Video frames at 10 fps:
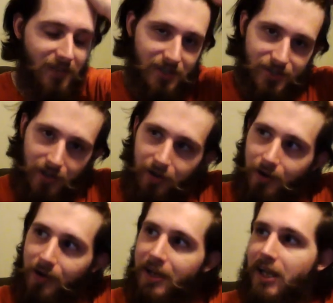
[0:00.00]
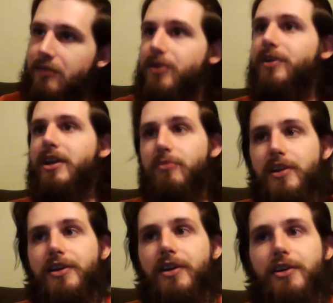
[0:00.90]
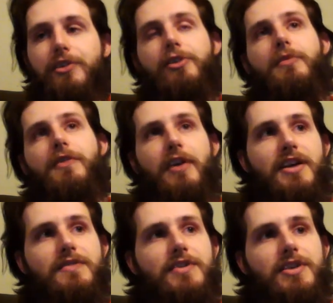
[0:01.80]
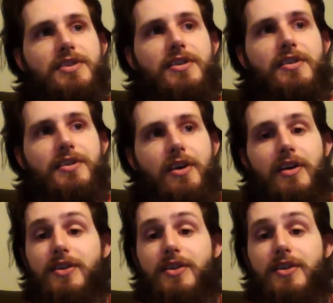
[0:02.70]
So if you're in a completely dark room, if your eyes have adjusted to the dark,